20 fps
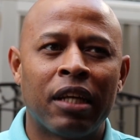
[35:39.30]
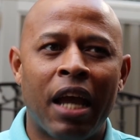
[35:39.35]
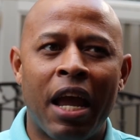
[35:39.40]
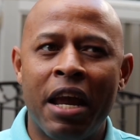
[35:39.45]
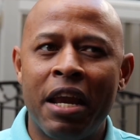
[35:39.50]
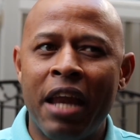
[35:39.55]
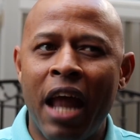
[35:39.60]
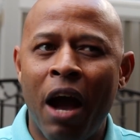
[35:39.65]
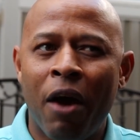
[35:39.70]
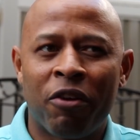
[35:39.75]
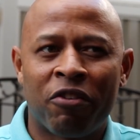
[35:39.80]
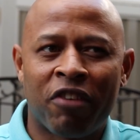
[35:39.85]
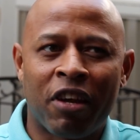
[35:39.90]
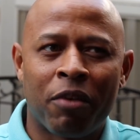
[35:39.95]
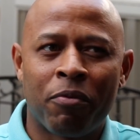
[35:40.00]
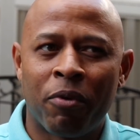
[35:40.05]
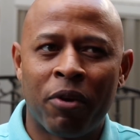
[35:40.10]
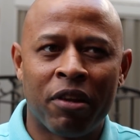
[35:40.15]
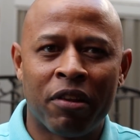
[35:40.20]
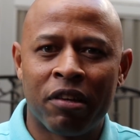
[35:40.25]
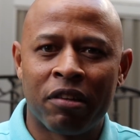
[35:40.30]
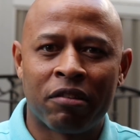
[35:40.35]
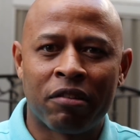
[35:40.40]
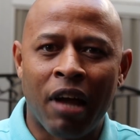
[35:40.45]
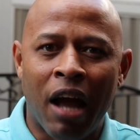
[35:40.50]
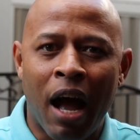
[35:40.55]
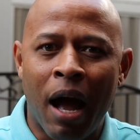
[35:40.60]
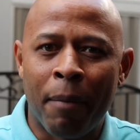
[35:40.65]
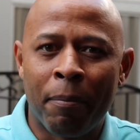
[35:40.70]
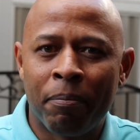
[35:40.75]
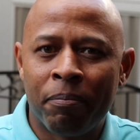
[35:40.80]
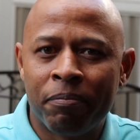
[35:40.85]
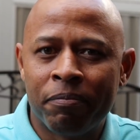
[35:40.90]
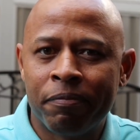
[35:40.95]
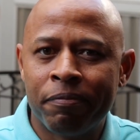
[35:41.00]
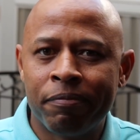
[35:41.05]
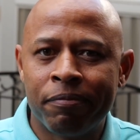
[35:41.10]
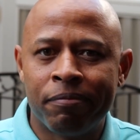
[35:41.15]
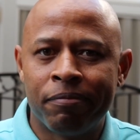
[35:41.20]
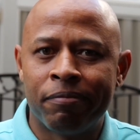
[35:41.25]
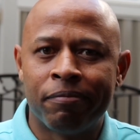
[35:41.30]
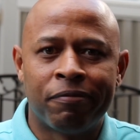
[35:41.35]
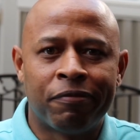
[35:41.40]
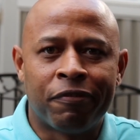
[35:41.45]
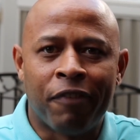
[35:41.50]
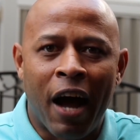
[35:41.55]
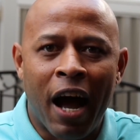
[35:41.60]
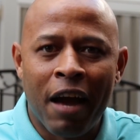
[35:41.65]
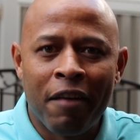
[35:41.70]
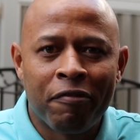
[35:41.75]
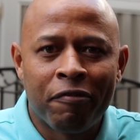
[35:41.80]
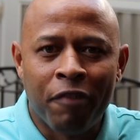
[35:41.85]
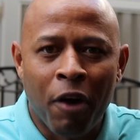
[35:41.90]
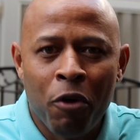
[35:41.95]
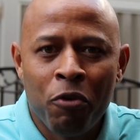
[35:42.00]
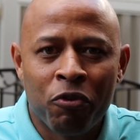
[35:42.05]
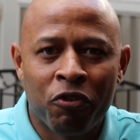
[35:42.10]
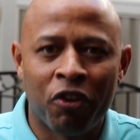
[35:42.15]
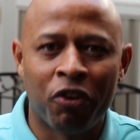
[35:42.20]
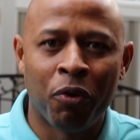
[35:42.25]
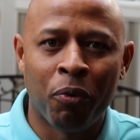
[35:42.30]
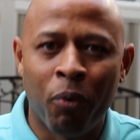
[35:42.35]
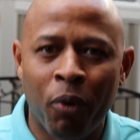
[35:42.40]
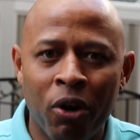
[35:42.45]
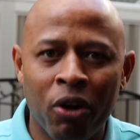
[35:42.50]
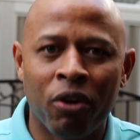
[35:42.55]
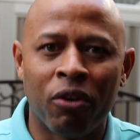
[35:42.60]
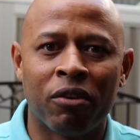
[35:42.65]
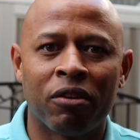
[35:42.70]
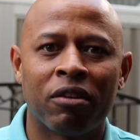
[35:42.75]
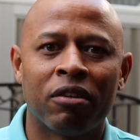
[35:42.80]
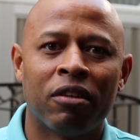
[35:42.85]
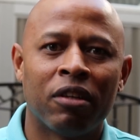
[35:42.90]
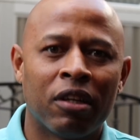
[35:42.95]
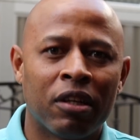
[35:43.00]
And now it's like one of the top five phones in the world.